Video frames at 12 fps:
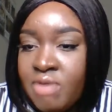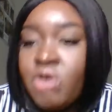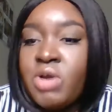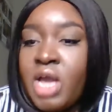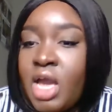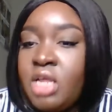
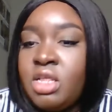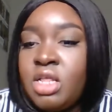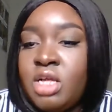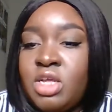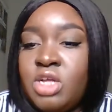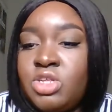Okay,
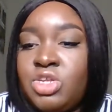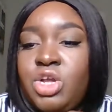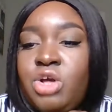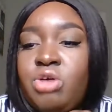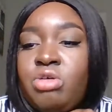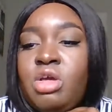that's good to
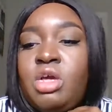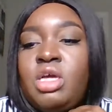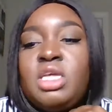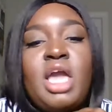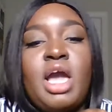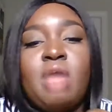know.
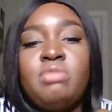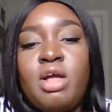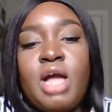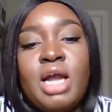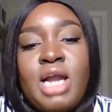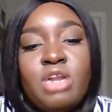Yeah,
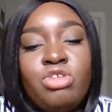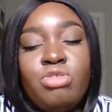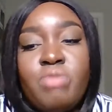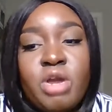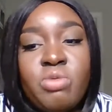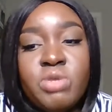I got to do
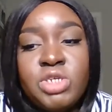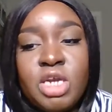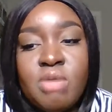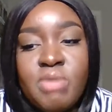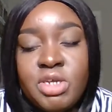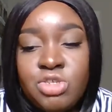better with
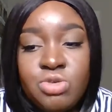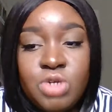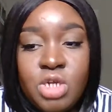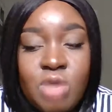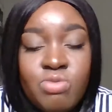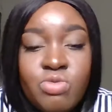checking my
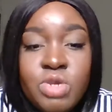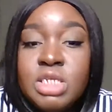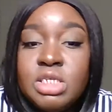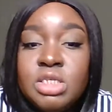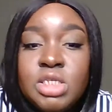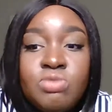studio. I'm
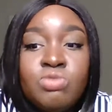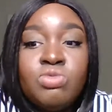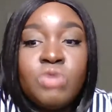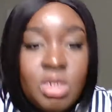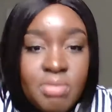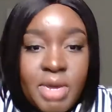really,
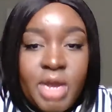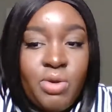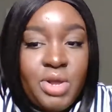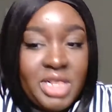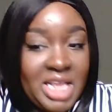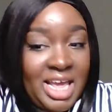really bad
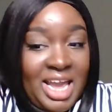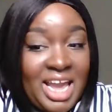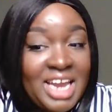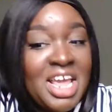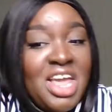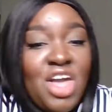with
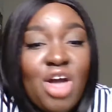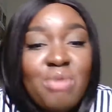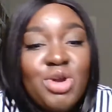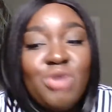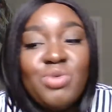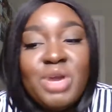that. I'm
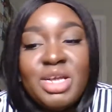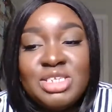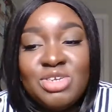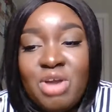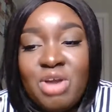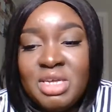good with
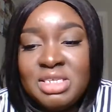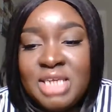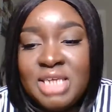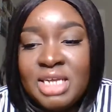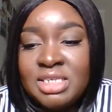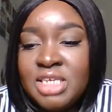Instagram
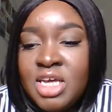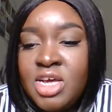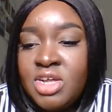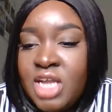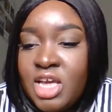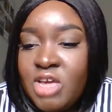insights.
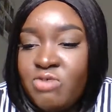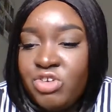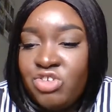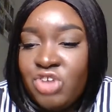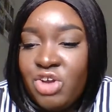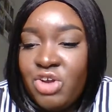Thank you for
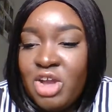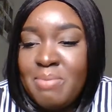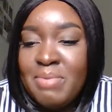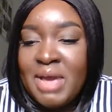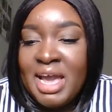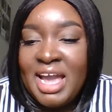sharing.
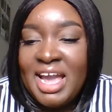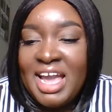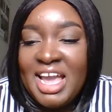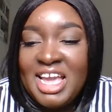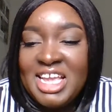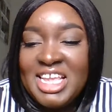
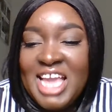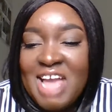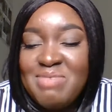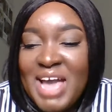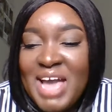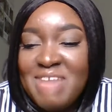Bye. Yeah,
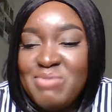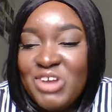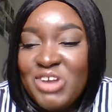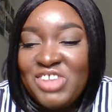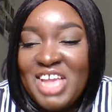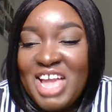bye,
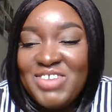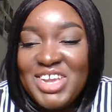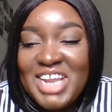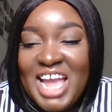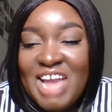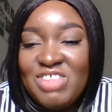Marsha. Have a
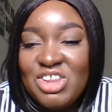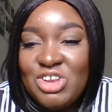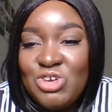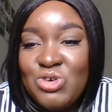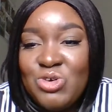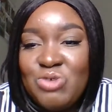good
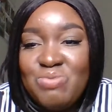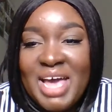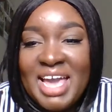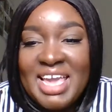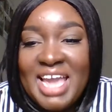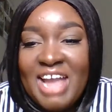afternoon.
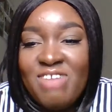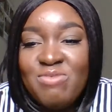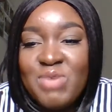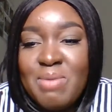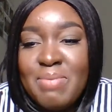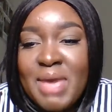Bye,
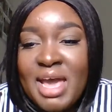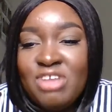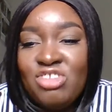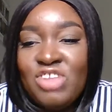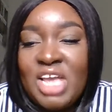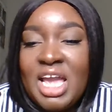Yasmin. Bye,
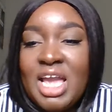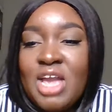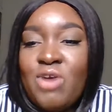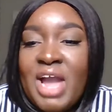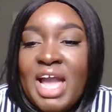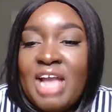Shay
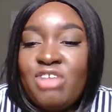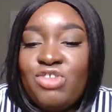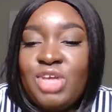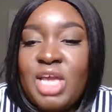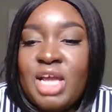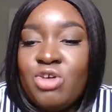or
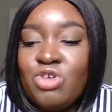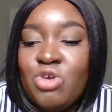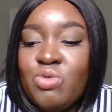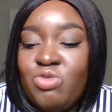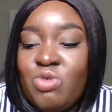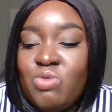Ashley. I don't know
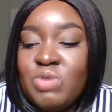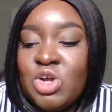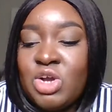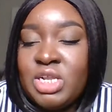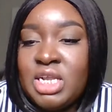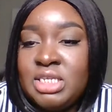which one was
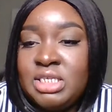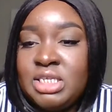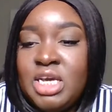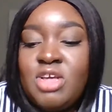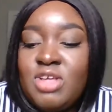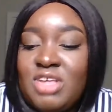on this.
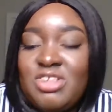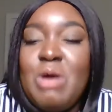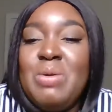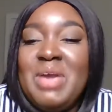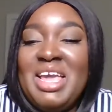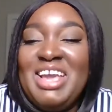
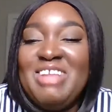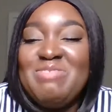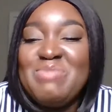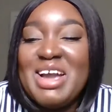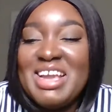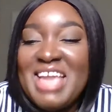That's
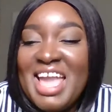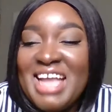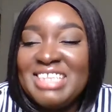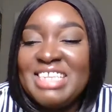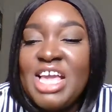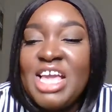podcast.